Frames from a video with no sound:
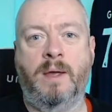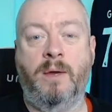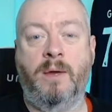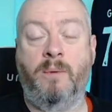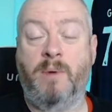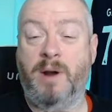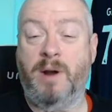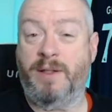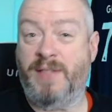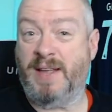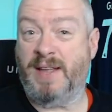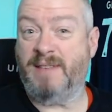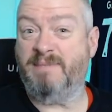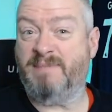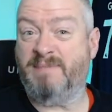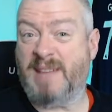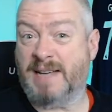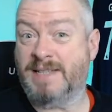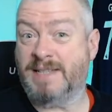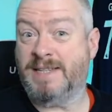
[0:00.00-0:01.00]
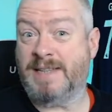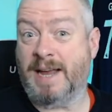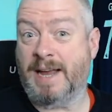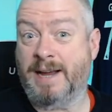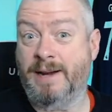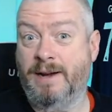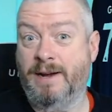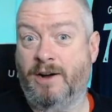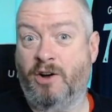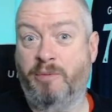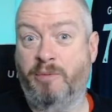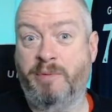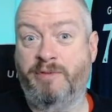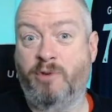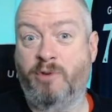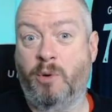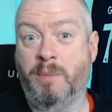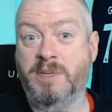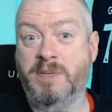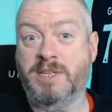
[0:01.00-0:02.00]
But I think that second half
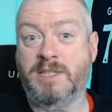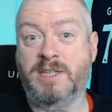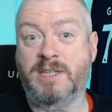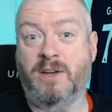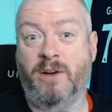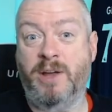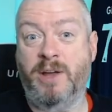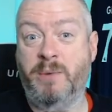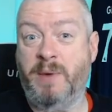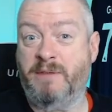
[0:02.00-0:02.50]
performance aside,